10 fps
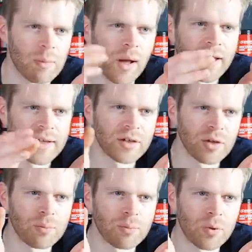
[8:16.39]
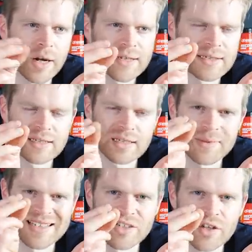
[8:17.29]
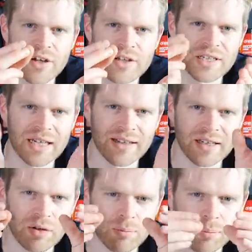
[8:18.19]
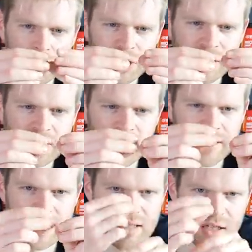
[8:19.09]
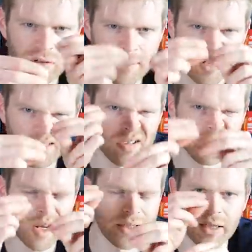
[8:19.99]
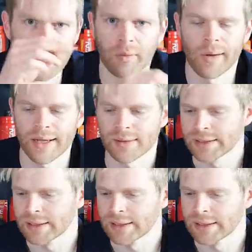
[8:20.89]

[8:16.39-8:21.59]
bike and your brake system is dirty and then you're pushing dirt into the rim and grinding it away.